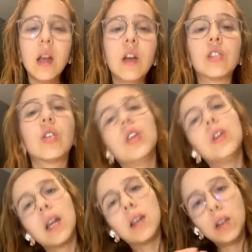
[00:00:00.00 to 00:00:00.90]
So you
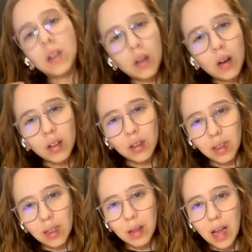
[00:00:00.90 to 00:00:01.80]
can cut
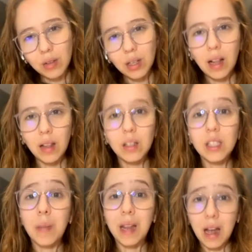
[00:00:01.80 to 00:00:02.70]
down the calories
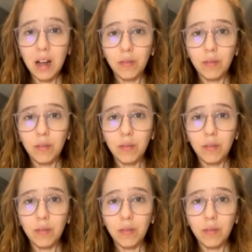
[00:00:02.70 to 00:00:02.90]
by half.